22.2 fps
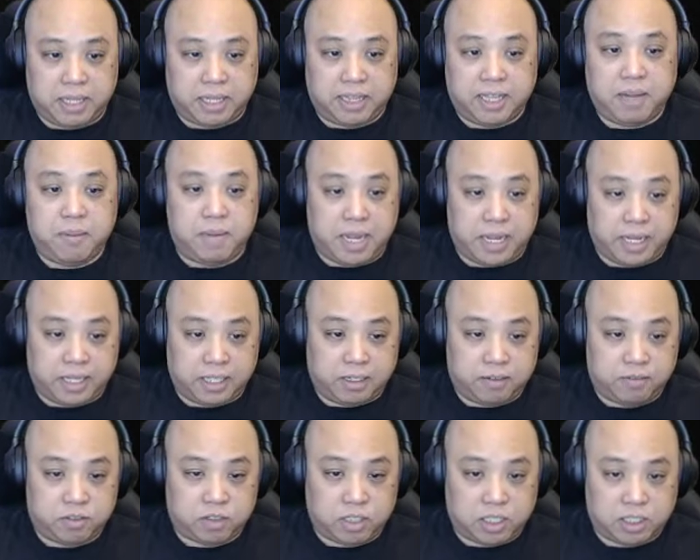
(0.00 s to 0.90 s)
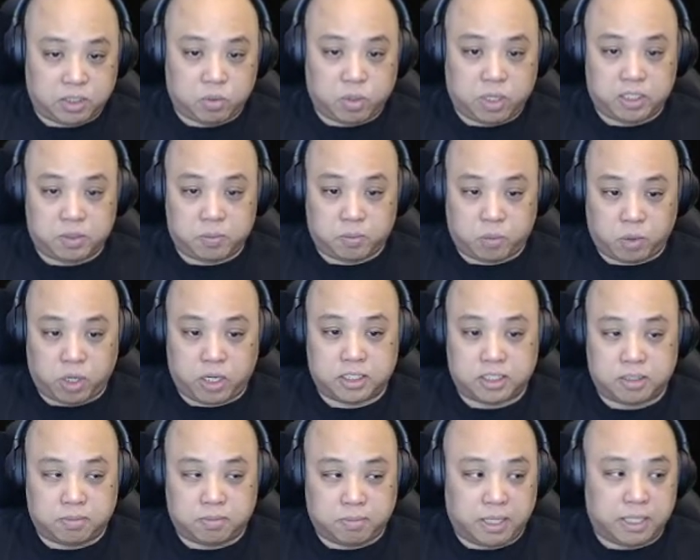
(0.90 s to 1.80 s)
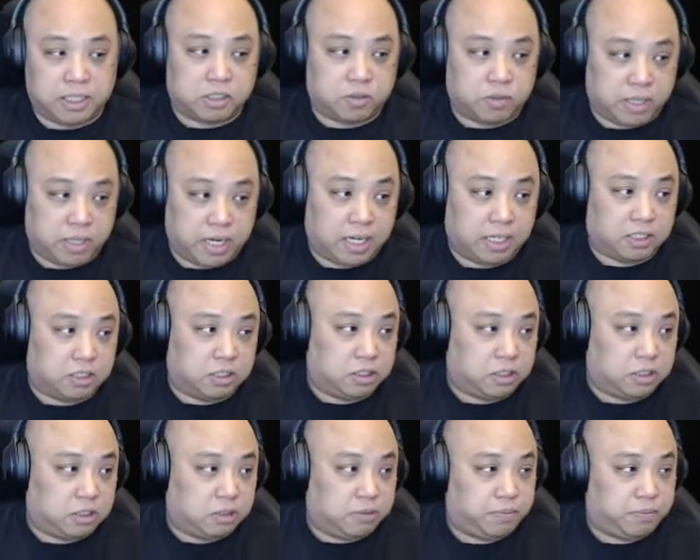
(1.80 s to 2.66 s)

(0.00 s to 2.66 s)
them negative. So that's why it's products minus reactants.